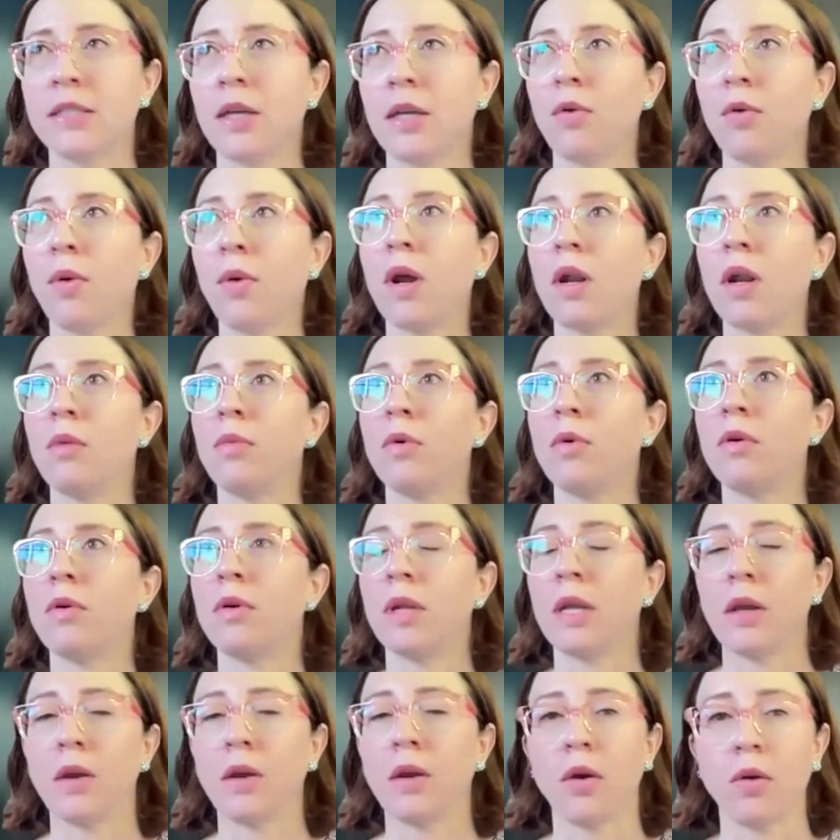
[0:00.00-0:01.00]
incredible and
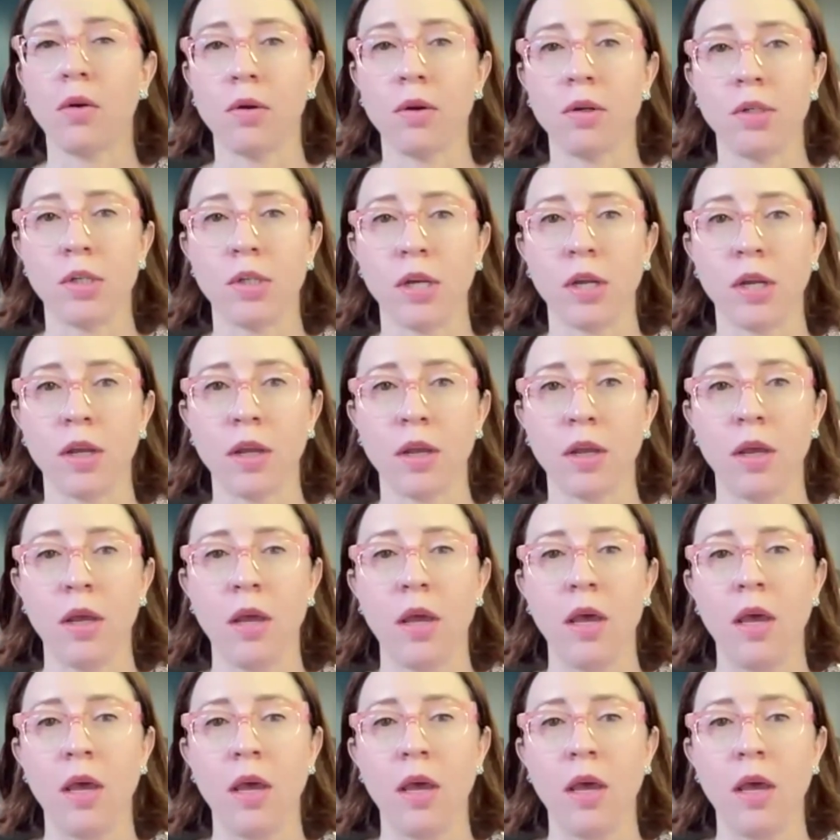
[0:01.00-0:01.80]
encouraging.